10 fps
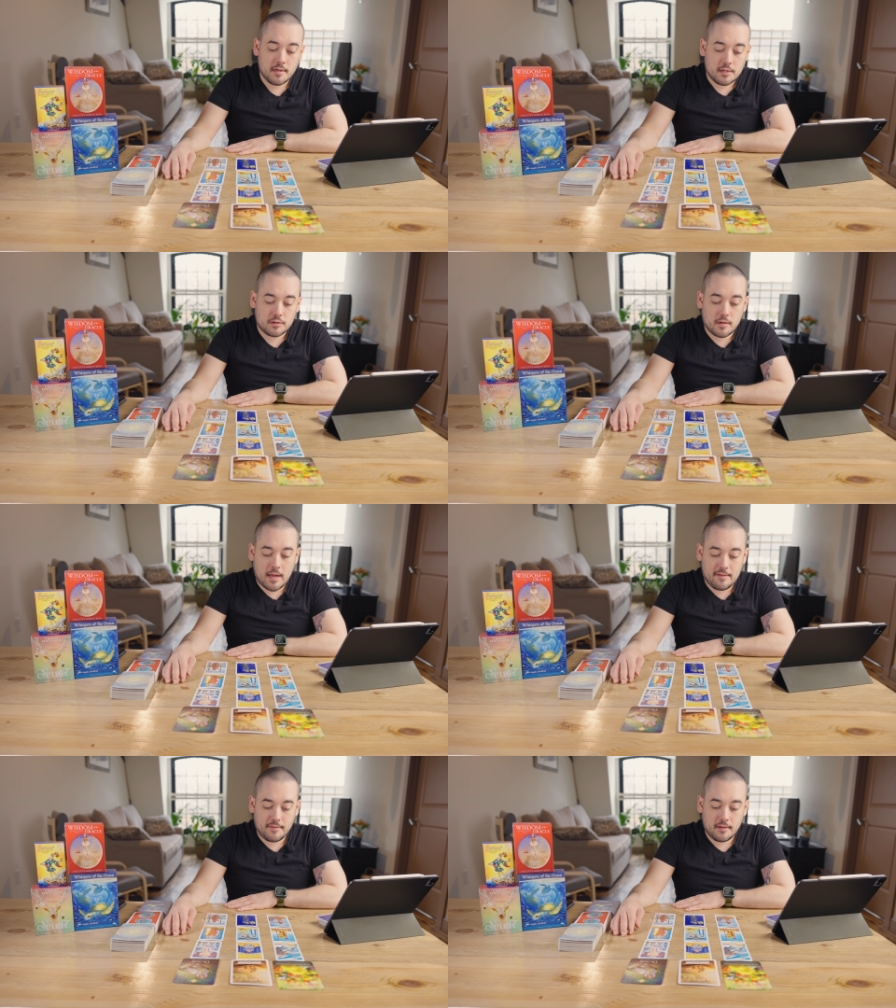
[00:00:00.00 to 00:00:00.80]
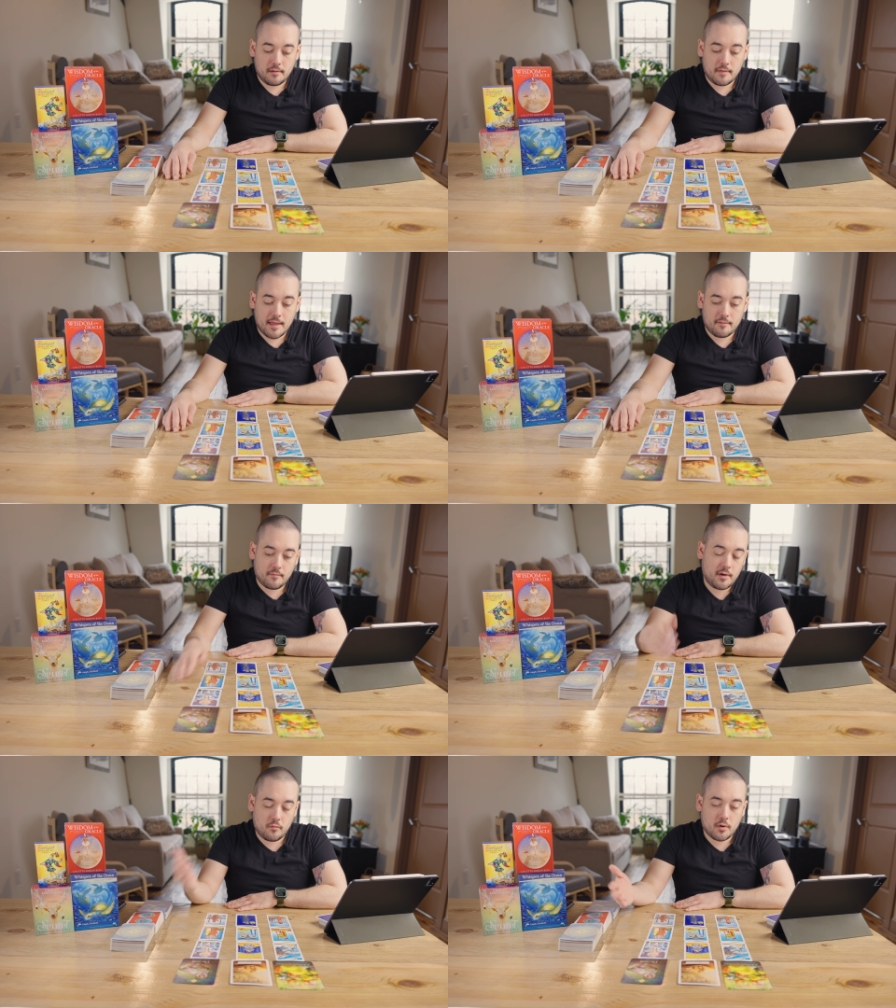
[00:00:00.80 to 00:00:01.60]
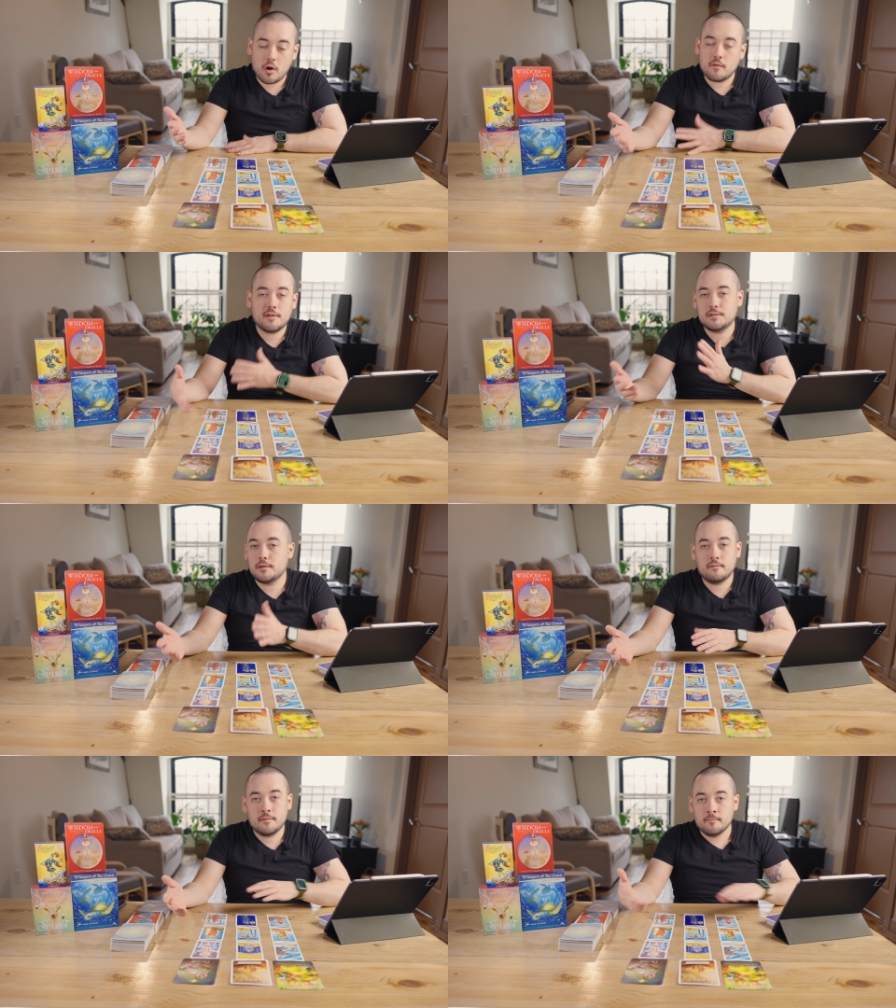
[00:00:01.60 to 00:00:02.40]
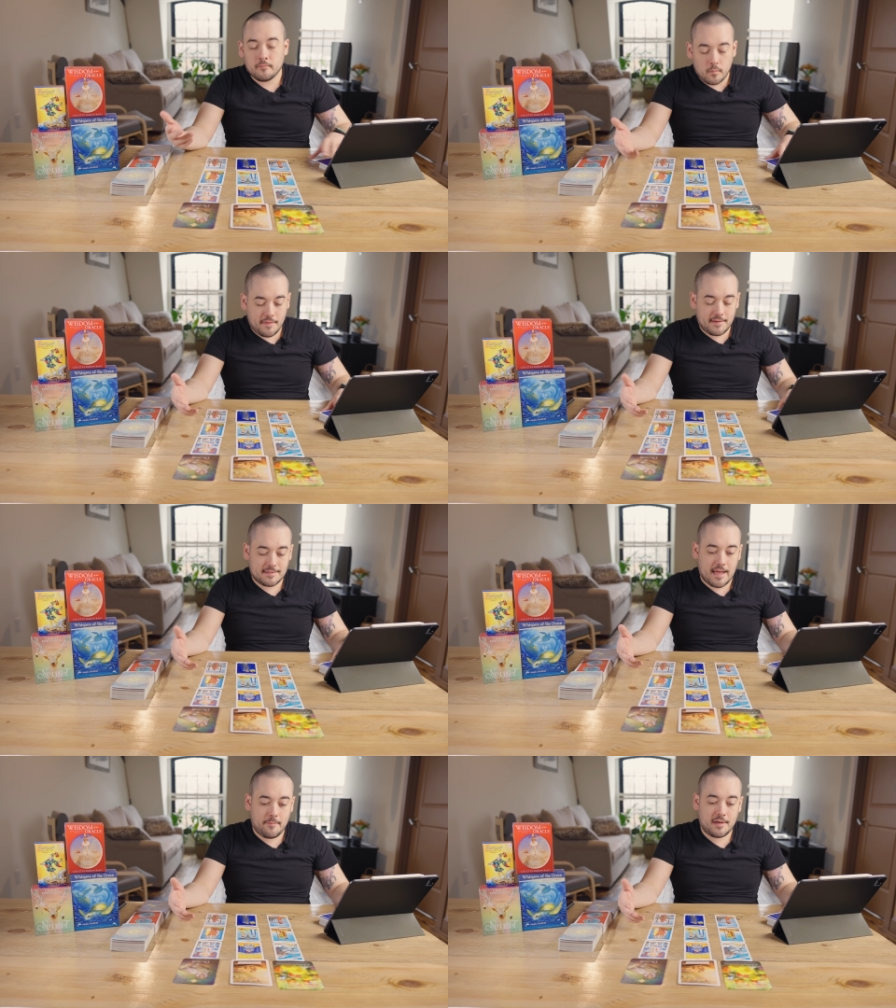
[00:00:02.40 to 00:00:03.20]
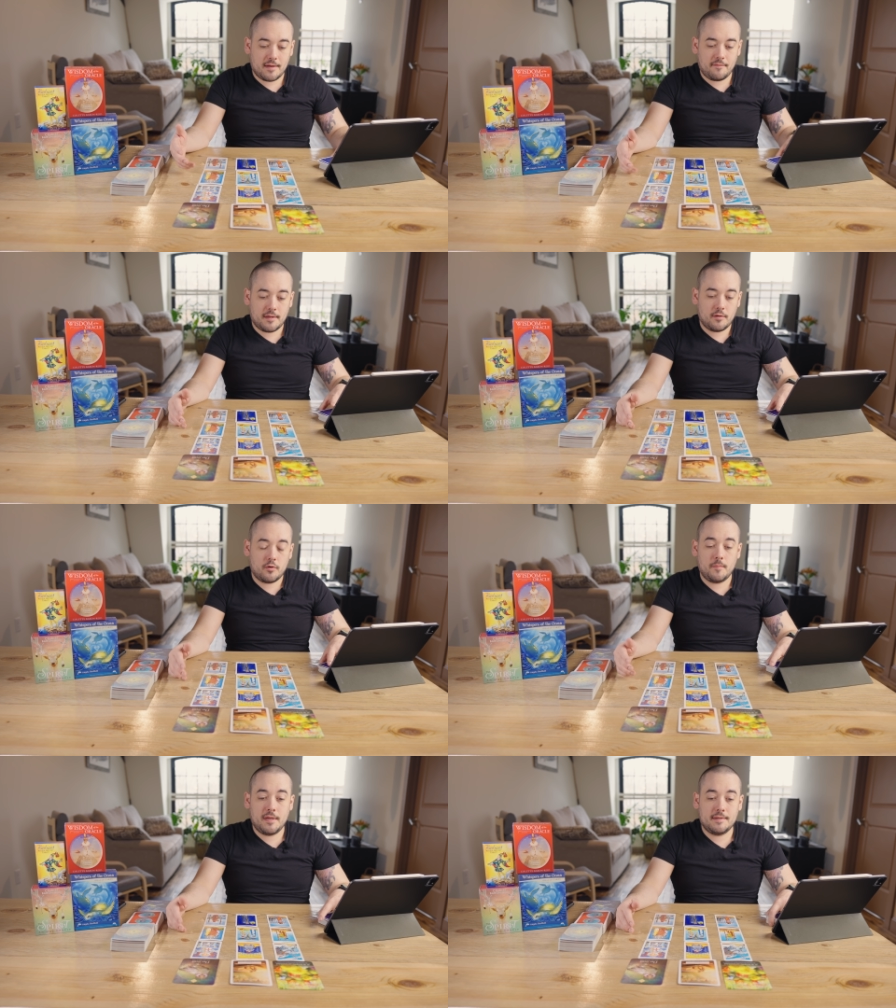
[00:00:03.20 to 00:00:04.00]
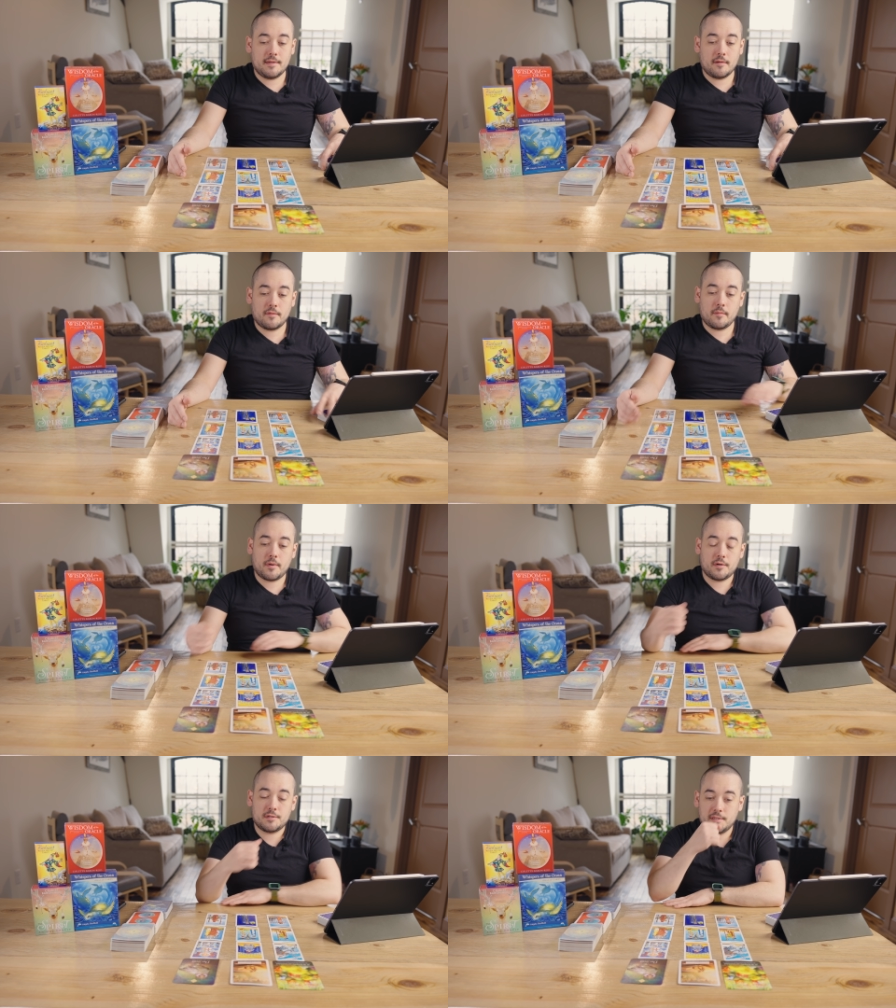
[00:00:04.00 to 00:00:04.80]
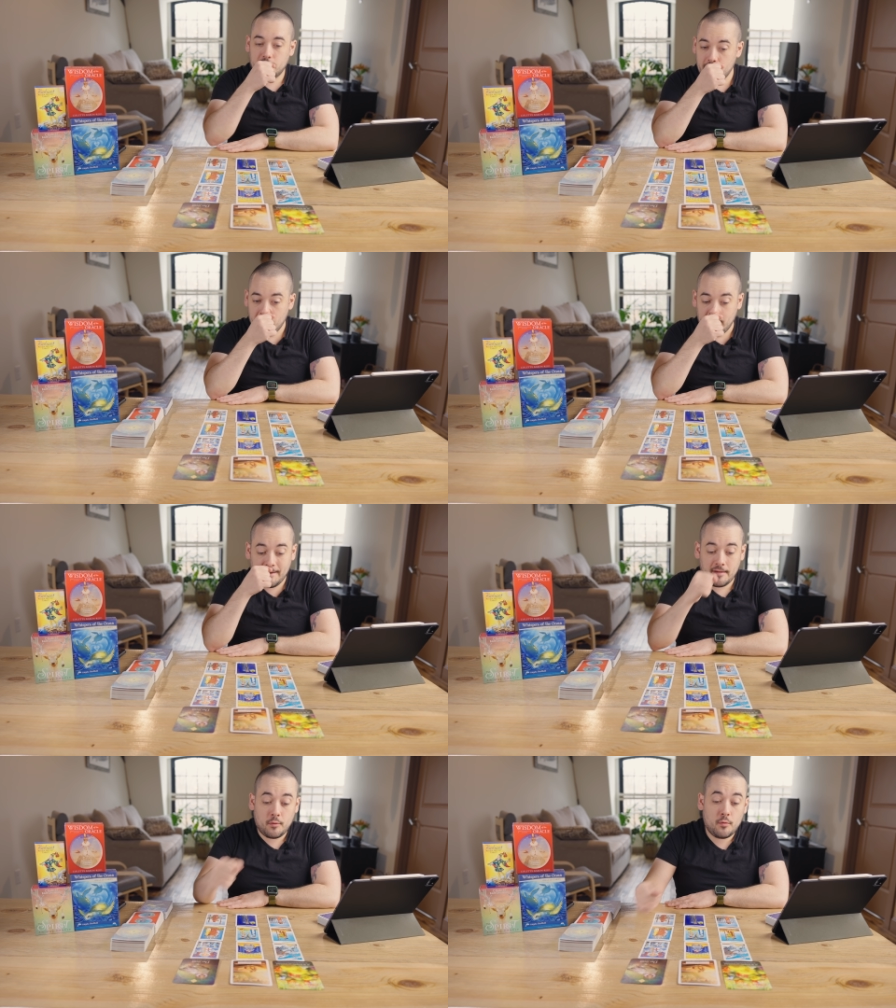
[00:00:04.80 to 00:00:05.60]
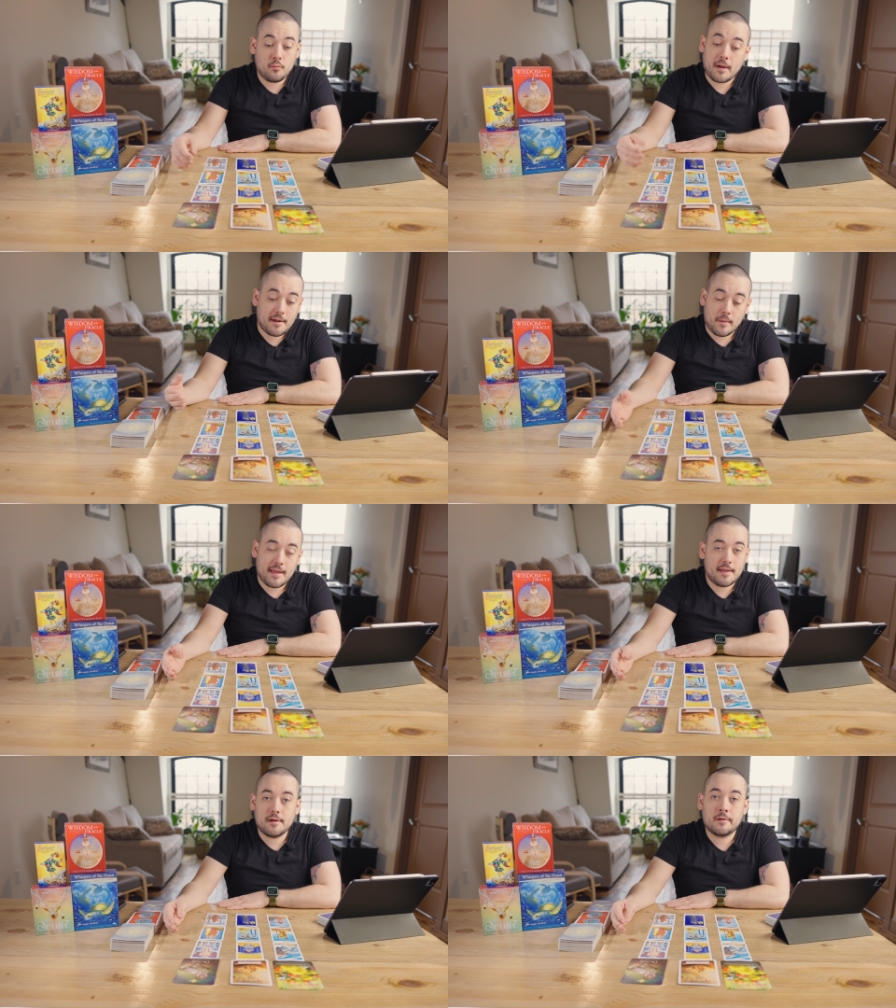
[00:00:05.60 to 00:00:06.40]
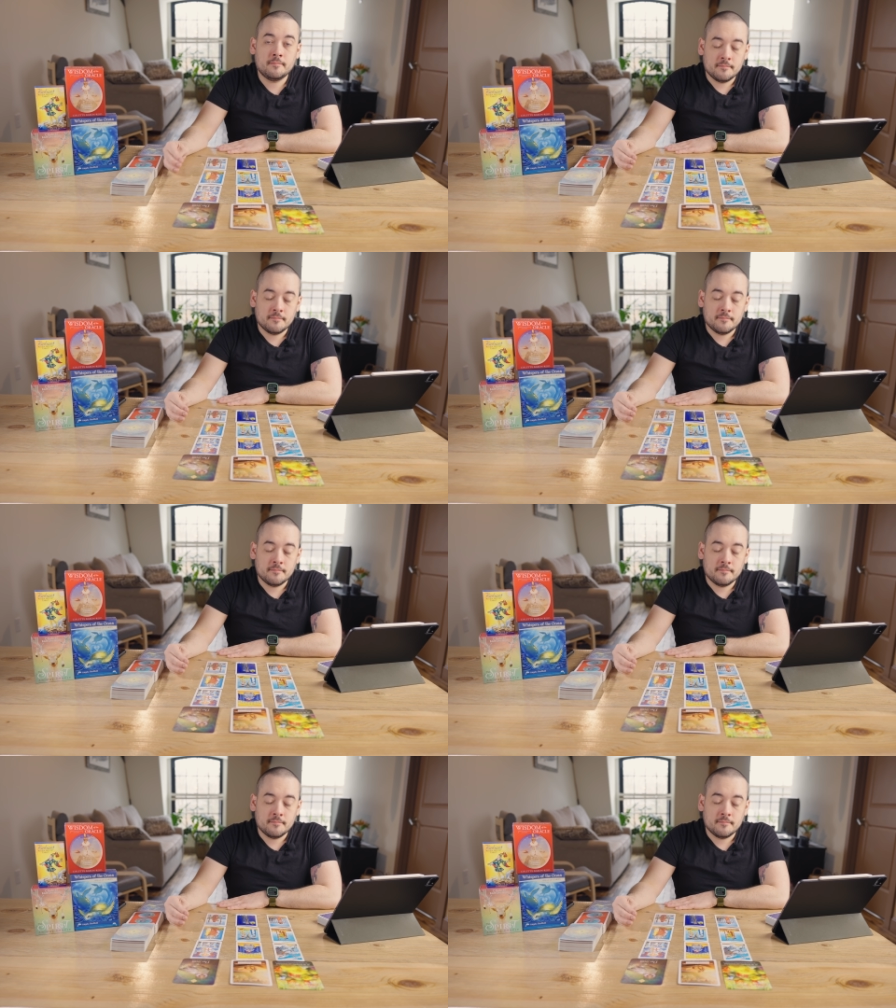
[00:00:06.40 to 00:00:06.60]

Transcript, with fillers: So I feel that, you know, regardless of when this happened, I feel like you could be dealing with a person uh, who ran away here,